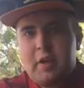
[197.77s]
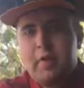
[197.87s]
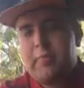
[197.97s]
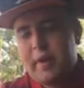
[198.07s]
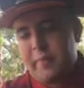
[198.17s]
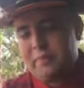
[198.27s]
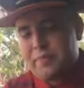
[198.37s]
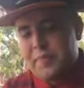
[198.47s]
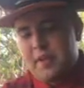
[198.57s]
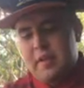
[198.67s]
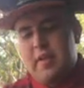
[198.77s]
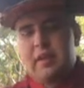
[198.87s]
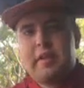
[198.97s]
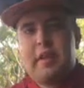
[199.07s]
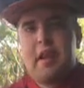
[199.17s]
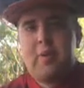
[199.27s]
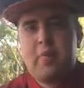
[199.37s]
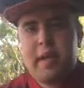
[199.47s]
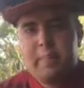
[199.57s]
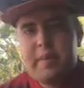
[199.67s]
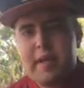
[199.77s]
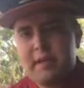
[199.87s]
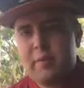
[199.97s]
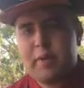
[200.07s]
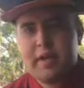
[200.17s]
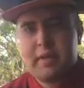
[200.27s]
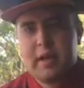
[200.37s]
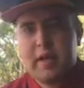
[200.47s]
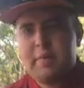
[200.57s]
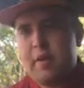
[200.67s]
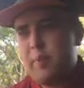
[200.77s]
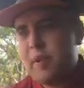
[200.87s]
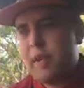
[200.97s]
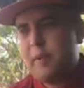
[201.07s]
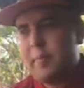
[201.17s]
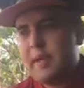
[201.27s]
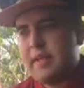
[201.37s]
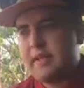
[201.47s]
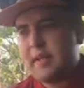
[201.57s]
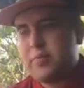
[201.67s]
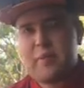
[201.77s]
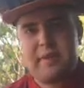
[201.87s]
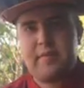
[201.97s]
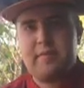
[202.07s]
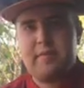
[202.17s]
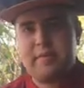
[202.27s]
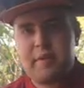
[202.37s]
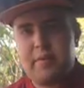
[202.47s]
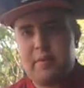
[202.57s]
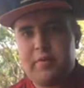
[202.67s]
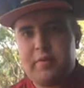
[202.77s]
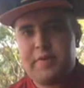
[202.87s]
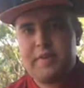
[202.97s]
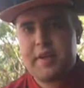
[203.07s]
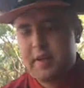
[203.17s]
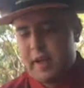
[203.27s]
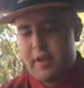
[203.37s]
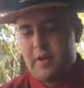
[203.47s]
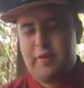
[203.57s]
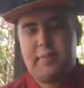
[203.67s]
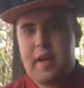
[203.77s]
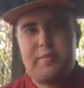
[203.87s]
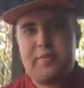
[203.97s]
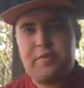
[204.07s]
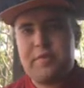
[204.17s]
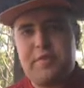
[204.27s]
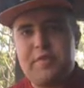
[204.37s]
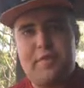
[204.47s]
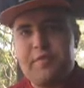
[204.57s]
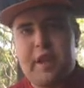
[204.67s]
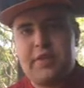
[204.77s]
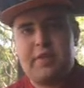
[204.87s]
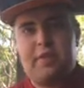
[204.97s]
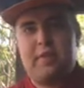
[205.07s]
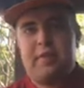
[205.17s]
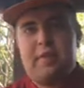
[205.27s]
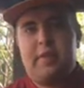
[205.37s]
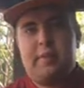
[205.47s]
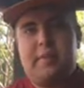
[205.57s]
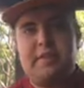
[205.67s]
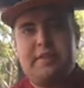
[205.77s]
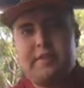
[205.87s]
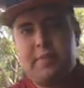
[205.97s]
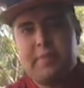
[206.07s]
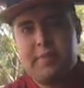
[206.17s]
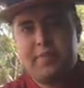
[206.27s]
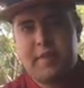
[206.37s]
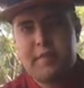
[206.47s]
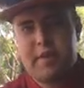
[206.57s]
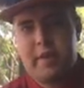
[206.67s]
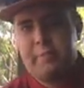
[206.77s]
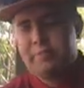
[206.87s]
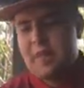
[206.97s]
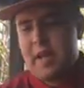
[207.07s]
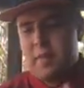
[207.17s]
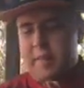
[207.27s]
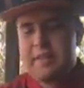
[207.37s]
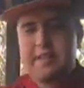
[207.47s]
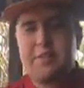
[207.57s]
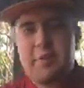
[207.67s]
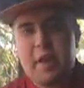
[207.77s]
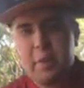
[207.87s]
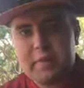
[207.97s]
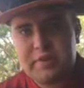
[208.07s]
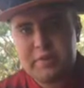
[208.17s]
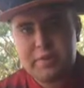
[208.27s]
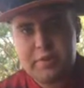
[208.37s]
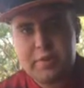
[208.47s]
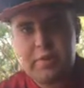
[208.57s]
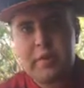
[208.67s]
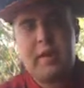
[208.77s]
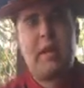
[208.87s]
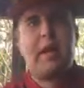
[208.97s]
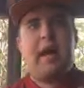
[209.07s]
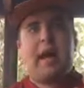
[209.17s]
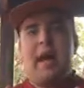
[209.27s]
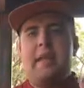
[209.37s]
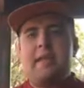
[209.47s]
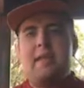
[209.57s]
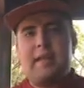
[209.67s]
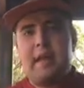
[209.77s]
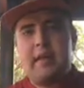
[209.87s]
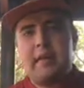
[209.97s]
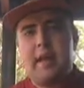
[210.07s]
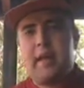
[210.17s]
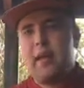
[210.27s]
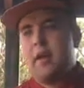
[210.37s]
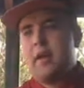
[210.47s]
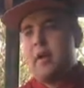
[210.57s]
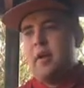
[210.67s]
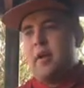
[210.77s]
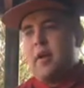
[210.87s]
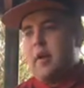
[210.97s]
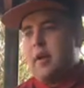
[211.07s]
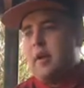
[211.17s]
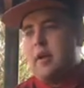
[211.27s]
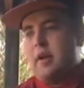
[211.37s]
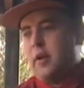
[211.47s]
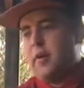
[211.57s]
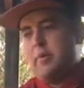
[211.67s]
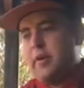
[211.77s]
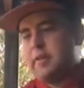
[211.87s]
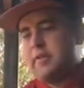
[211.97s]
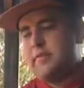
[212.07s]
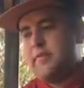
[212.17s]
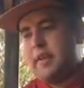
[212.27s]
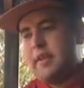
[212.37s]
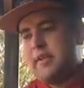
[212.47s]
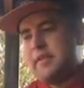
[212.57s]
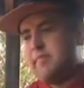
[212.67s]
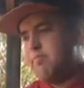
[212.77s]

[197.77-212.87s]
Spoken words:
But they went up against like the Western Sydney Wanderers, and they absolutely thrashed the Western Sydney Wanderers anyway. But this scoreline was 2-0. I hate to think that Wellington Phoenix,